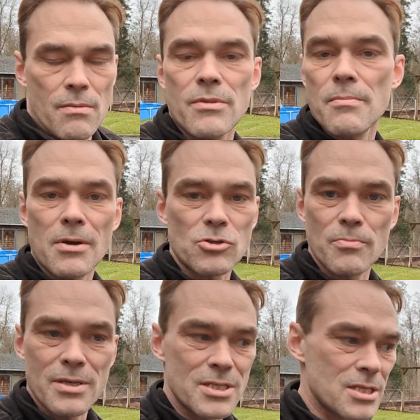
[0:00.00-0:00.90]
the mushroom
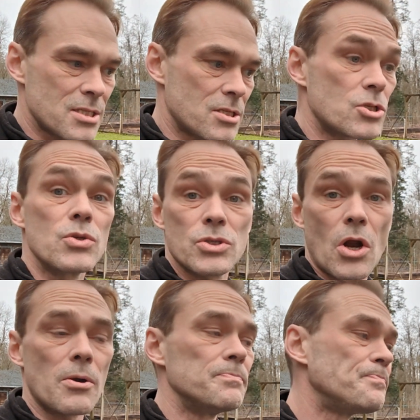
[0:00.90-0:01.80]
business to start.